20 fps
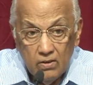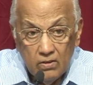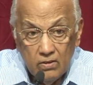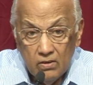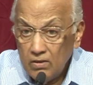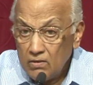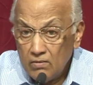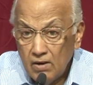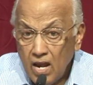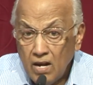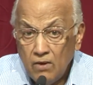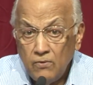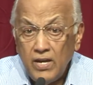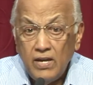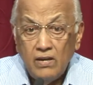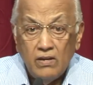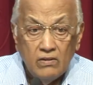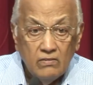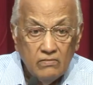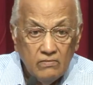He ran
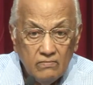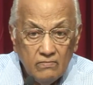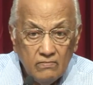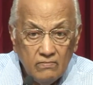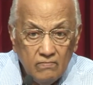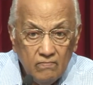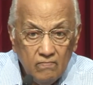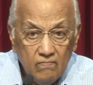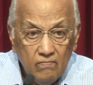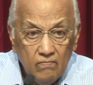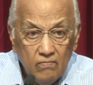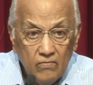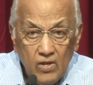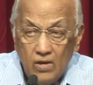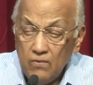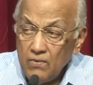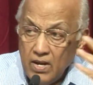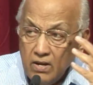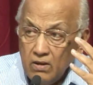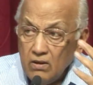away.
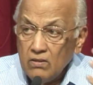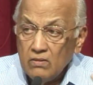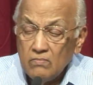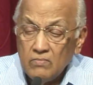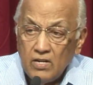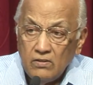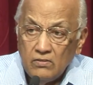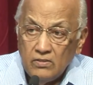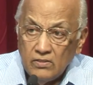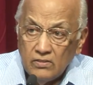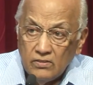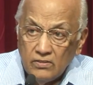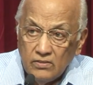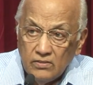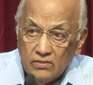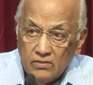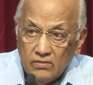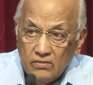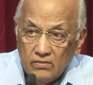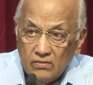He went into the
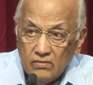mountains.